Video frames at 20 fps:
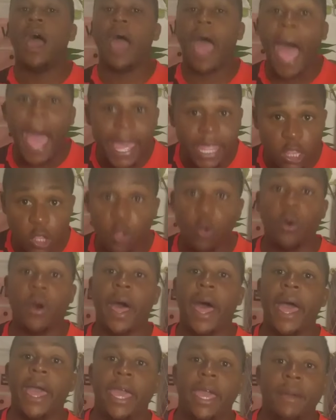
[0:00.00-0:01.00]
I know
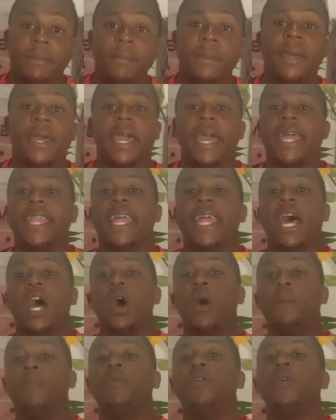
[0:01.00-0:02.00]
I am, and I
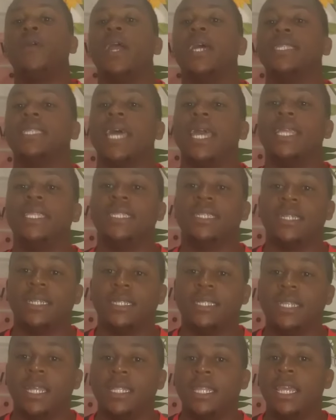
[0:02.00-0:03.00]
hope you guys are
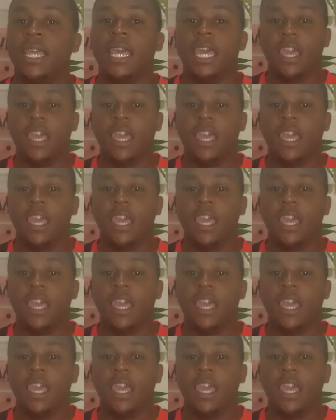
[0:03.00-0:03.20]
interested.